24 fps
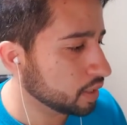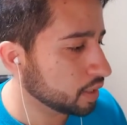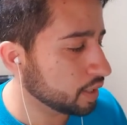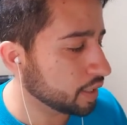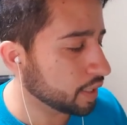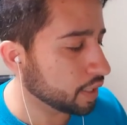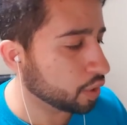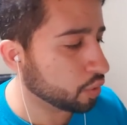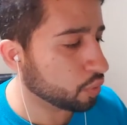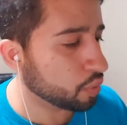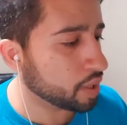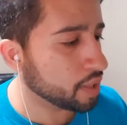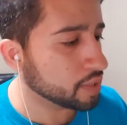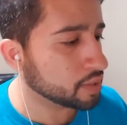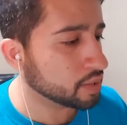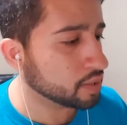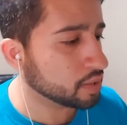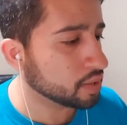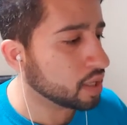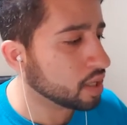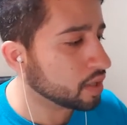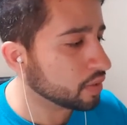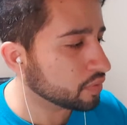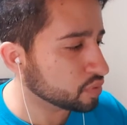it creates a
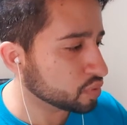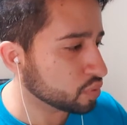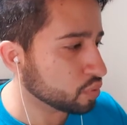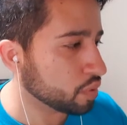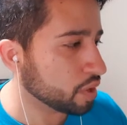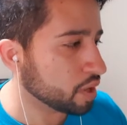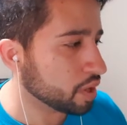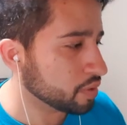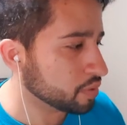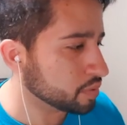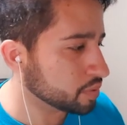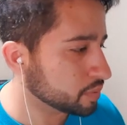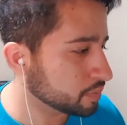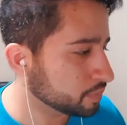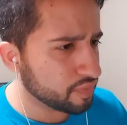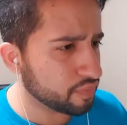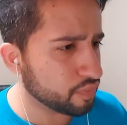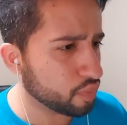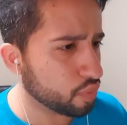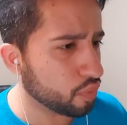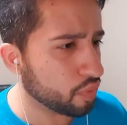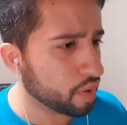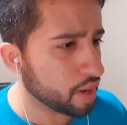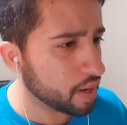lot of squares.
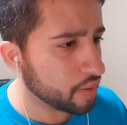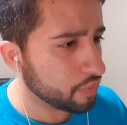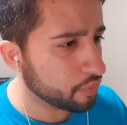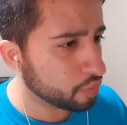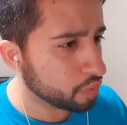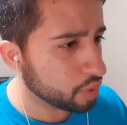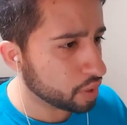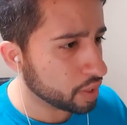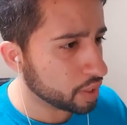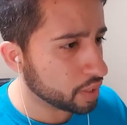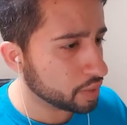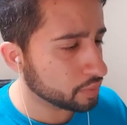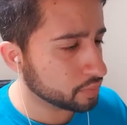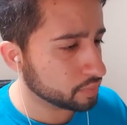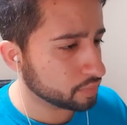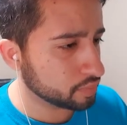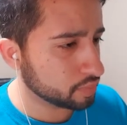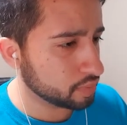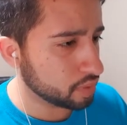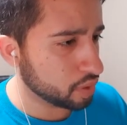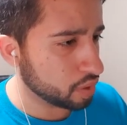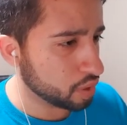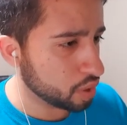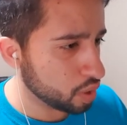For every
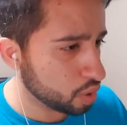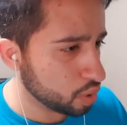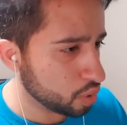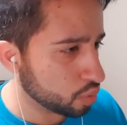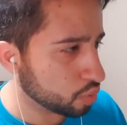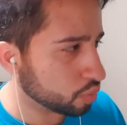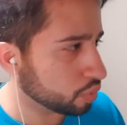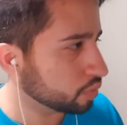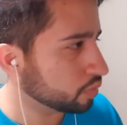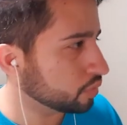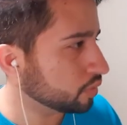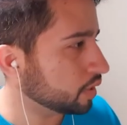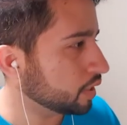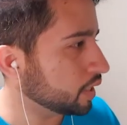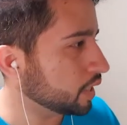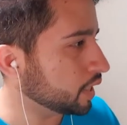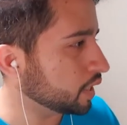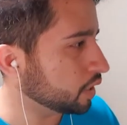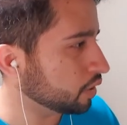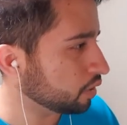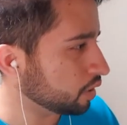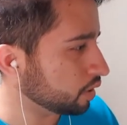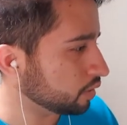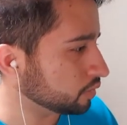node
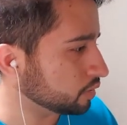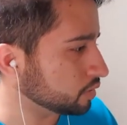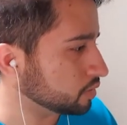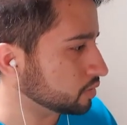here on the